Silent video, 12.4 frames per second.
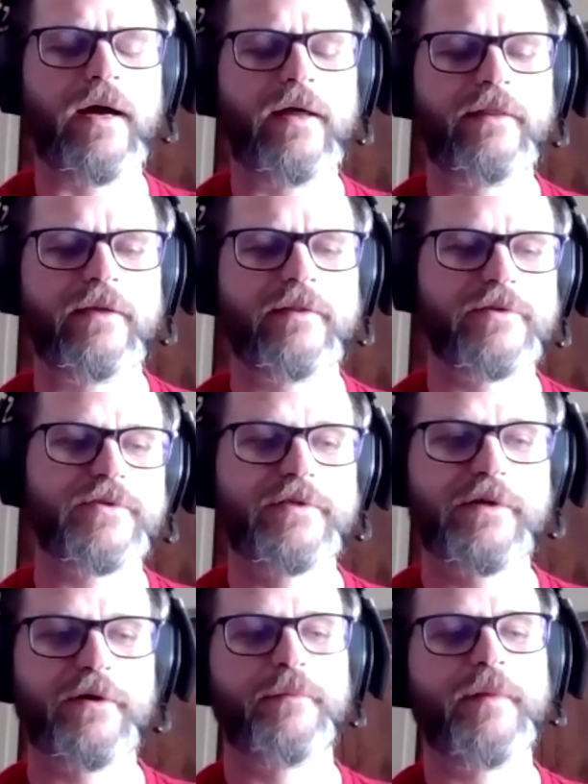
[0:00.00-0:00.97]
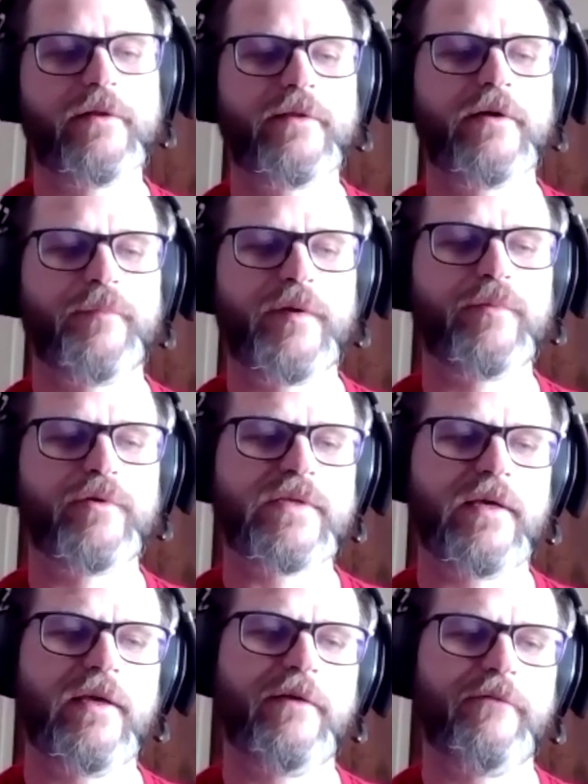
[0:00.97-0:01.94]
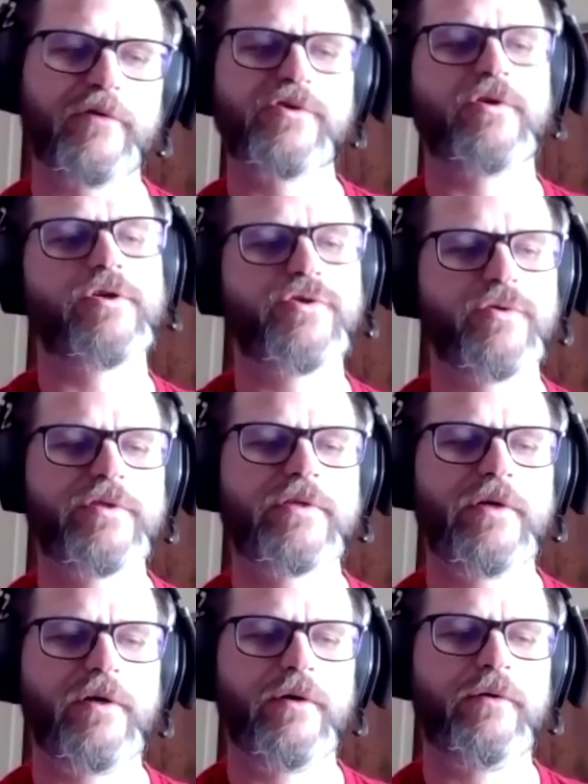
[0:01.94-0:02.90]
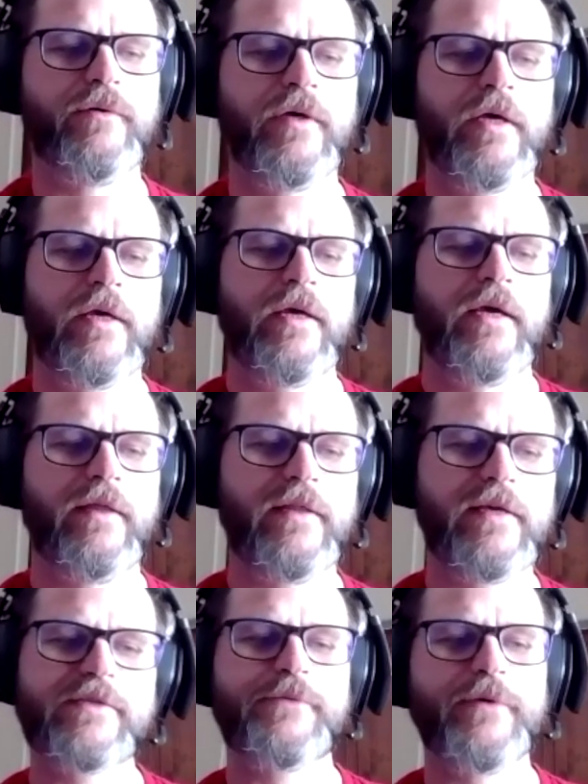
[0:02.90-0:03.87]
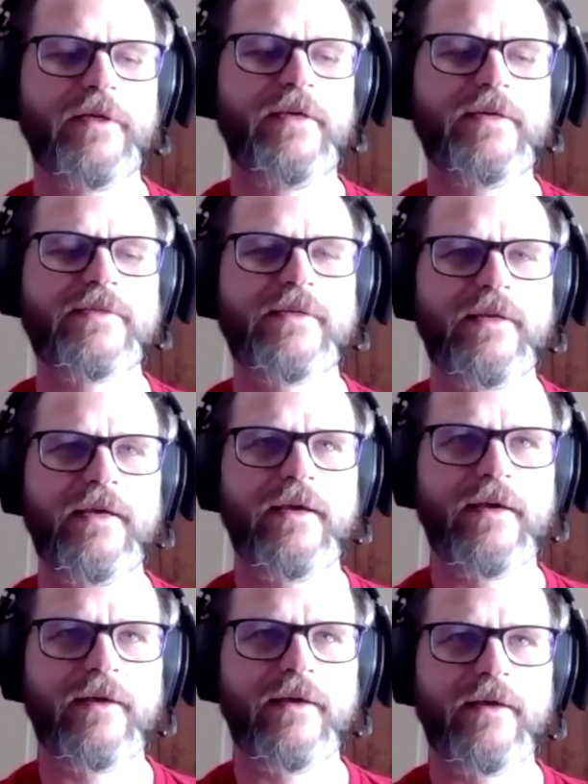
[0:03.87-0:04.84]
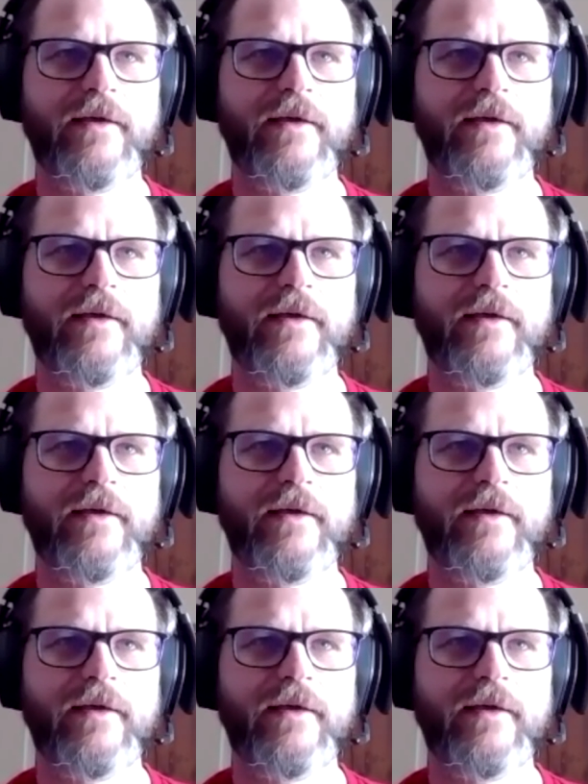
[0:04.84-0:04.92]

think there's a term out there. People say infrastructure is code, and this really isn't it.